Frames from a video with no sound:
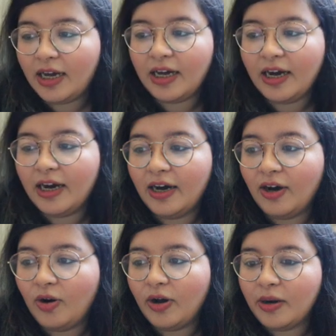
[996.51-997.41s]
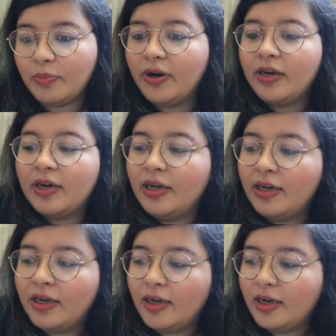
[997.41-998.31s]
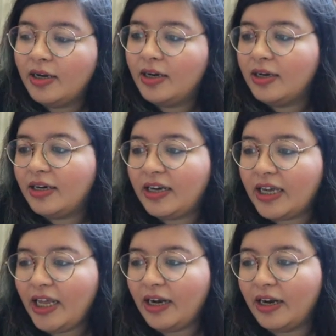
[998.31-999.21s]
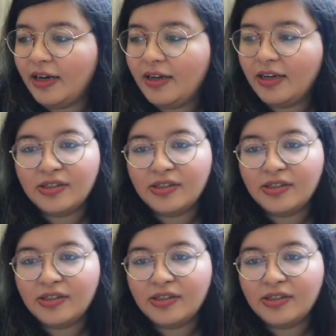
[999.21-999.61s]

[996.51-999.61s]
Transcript: or I put 10.